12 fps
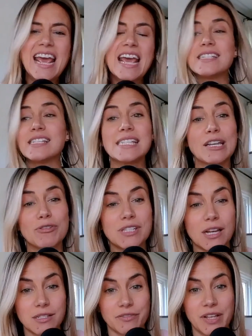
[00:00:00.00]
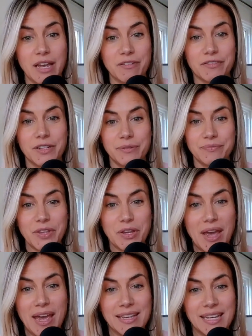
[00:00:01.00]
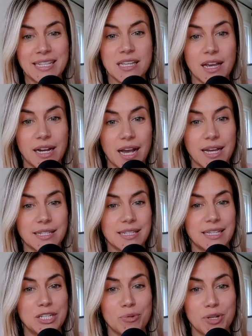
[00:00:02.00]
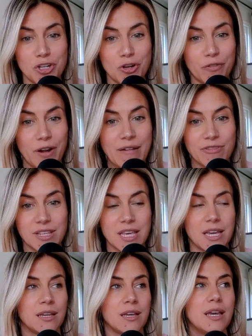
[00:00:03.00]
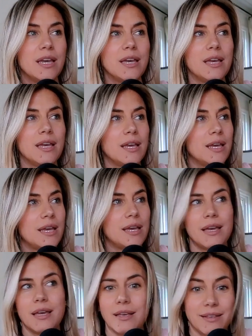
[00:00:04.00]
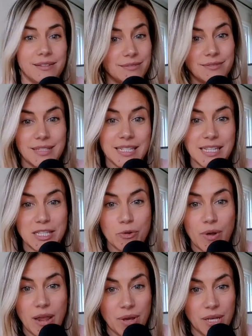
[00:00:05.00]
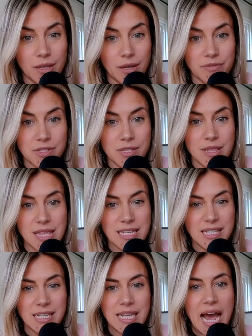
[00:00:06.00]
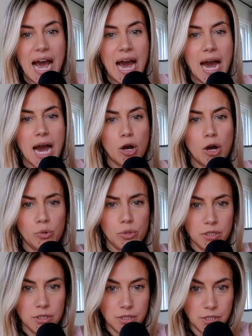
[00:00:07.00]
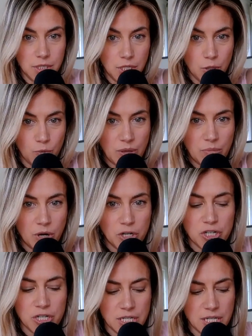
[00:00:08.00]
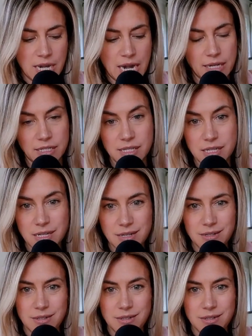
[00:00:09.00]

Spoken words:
It's a secret sauce of life. Okay. Inside eyes, intuition over everything. This is the way, my loves. This is how we march into the next